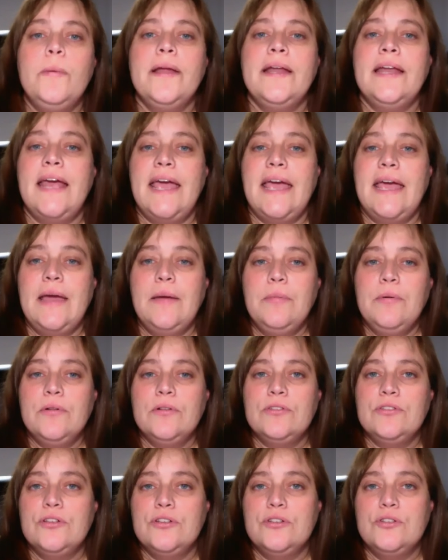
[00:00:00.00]
been able
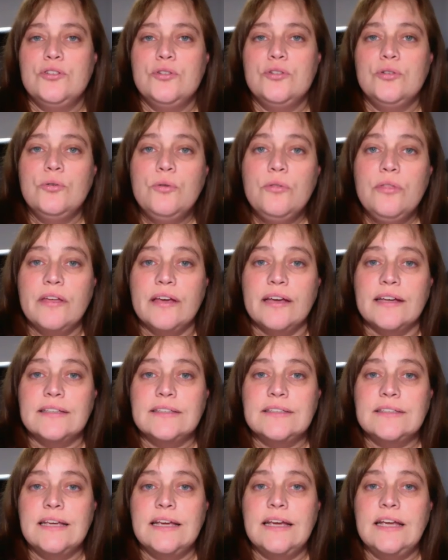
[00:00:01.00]
to do
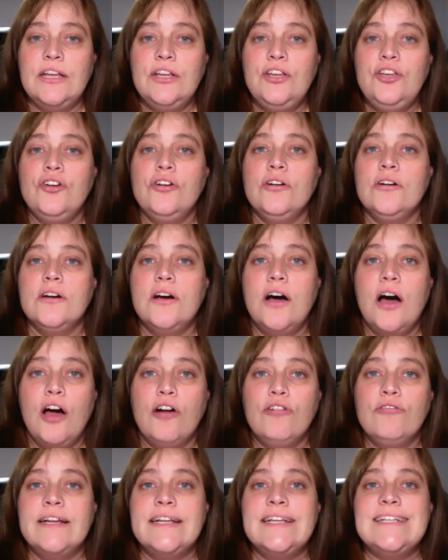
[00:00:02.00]
this in your
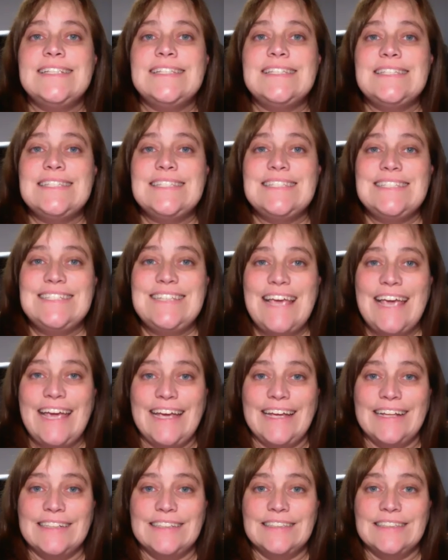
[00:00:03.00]
current
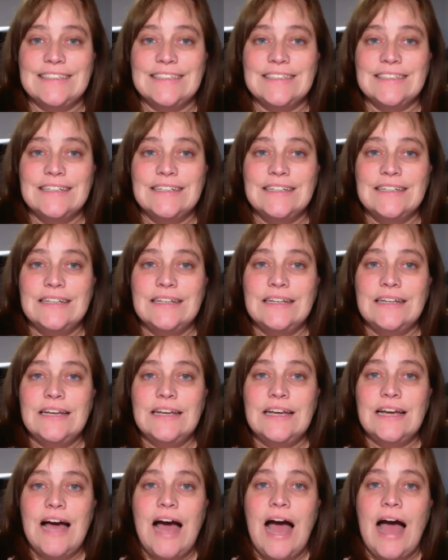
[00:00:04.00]
state?
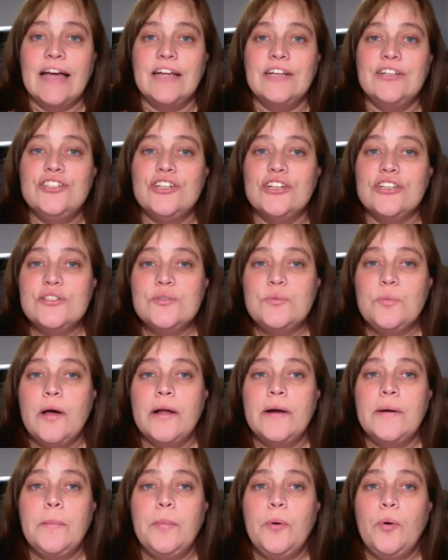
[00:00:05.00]
I just
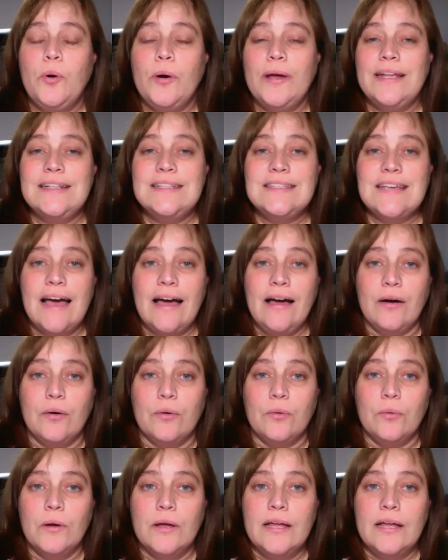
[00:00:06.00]
want to point
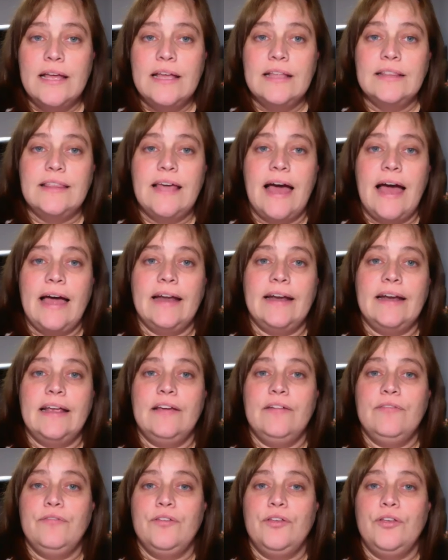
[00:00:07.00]
out that
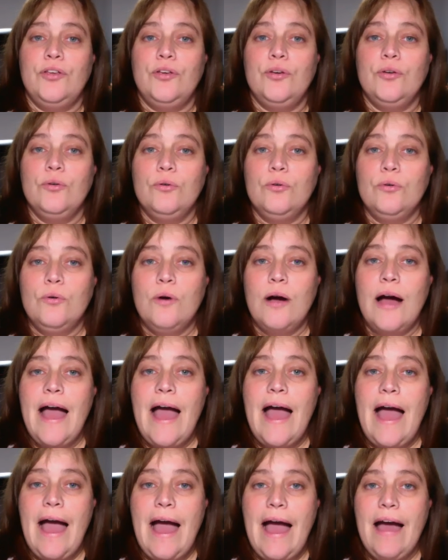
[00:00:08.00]
if you
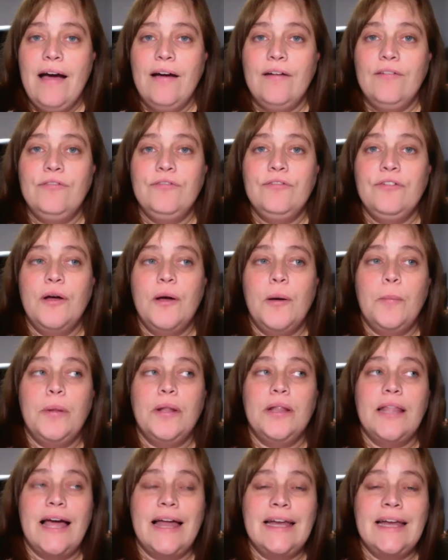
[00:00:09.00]
have
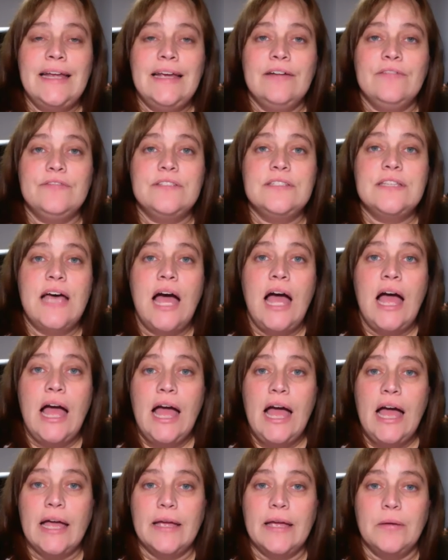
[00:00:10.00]
plenty of
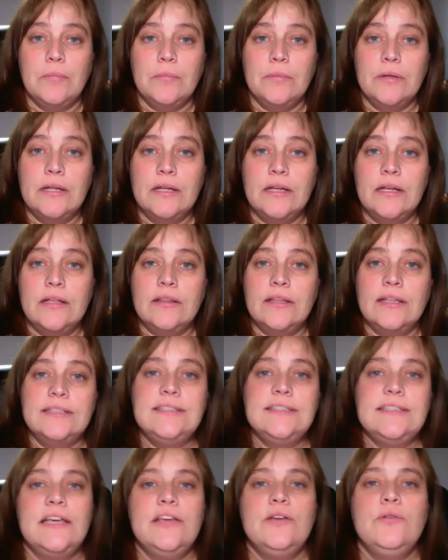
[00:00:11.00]
time, let's
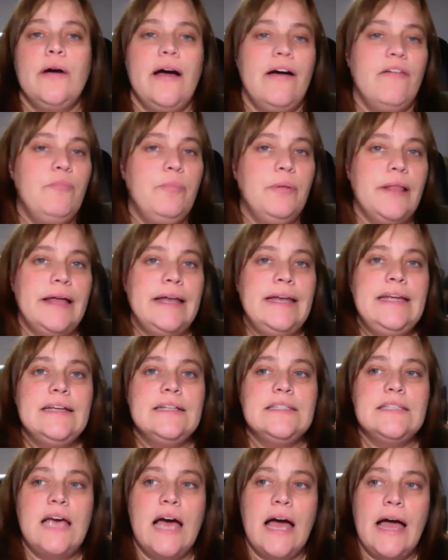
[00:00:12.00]
say you have plenty
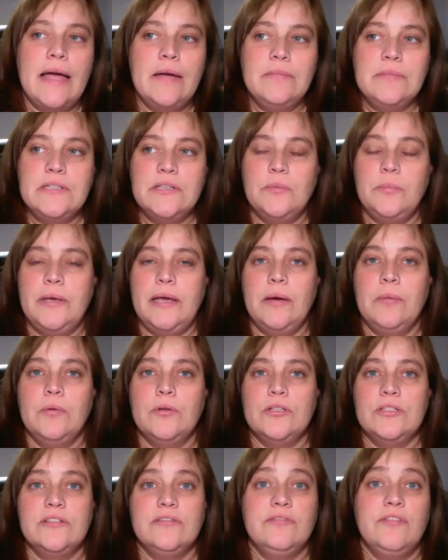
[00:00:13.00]
of time to be able
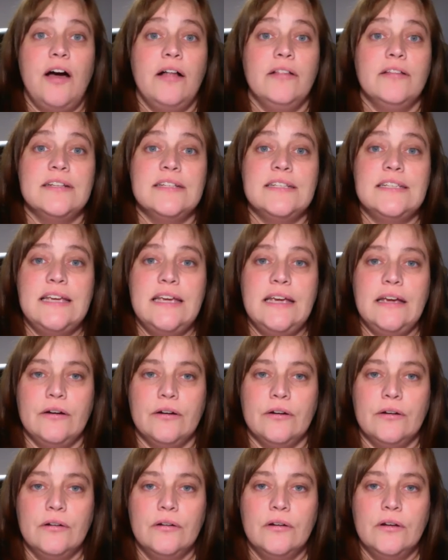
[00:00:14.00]
to
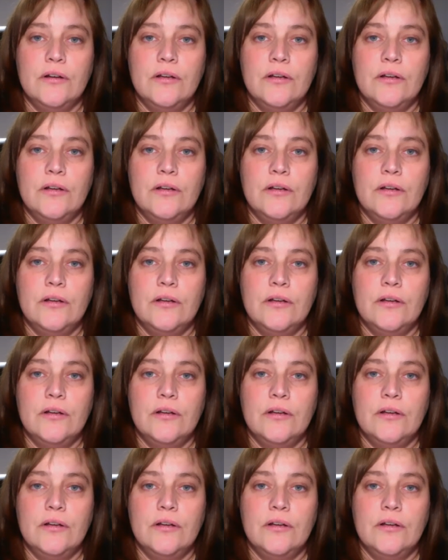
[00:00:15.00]
volunteer,